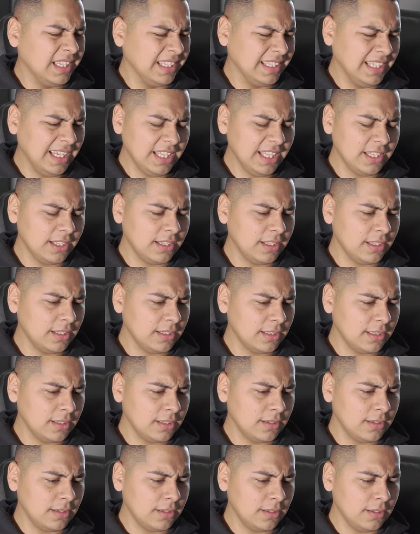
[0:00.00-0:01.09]
yeah,
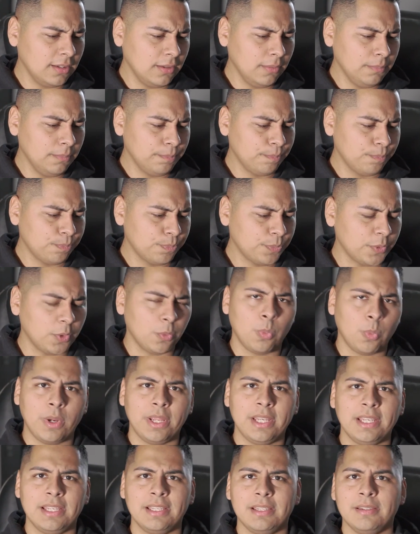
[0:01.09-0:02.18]
the
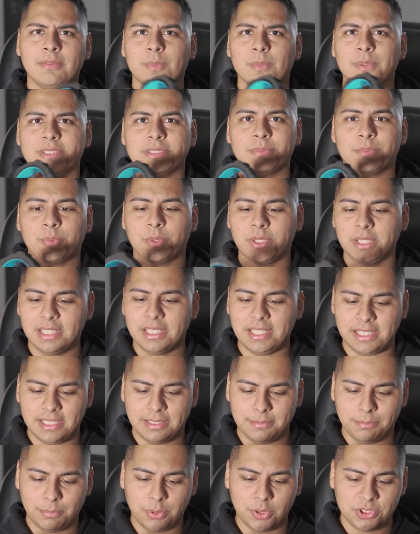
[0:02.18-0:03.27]
wind was
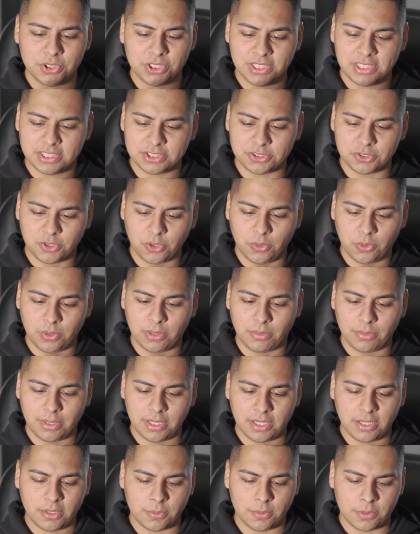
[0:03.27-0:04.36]
really pushing this drone
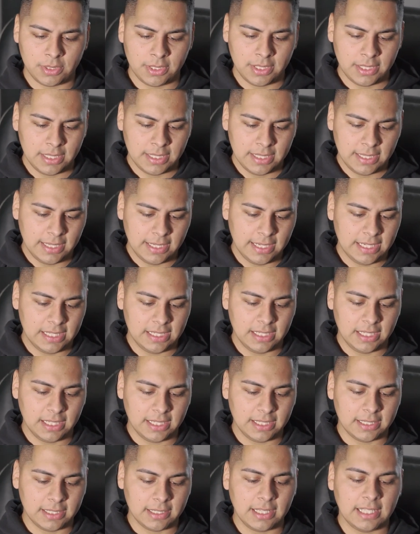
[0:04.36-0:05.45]
around, and
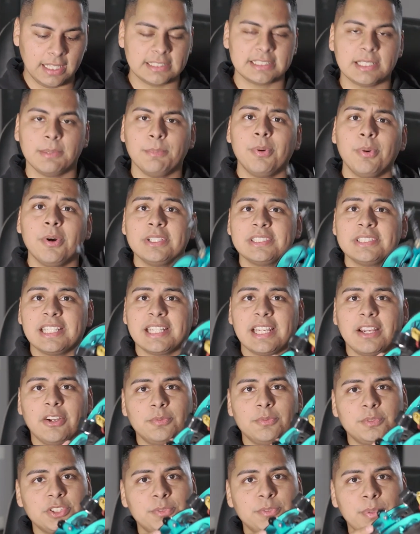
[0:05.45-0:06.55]
like at some points like
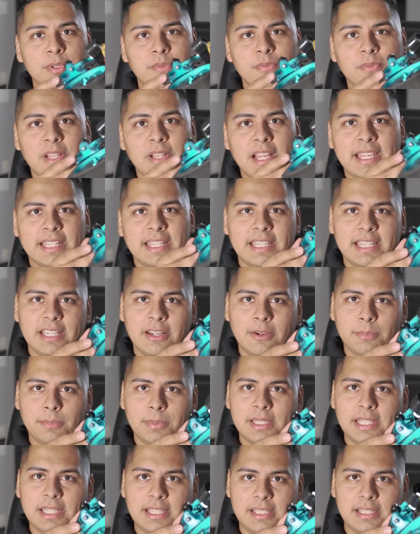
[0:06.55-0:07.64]
I would just be flying and I'll
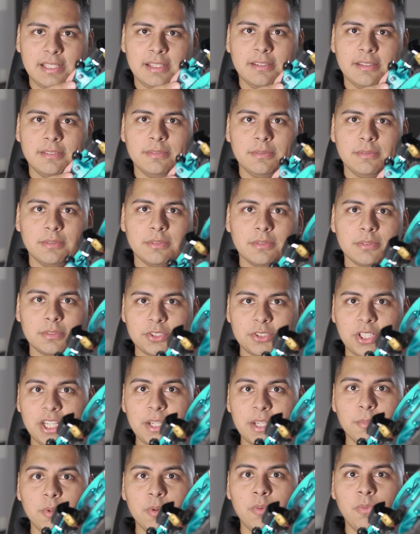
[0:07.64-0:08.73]
be like
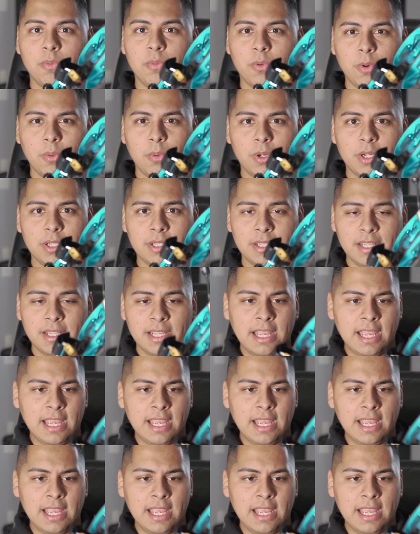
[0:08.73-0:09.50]
trying to move forward,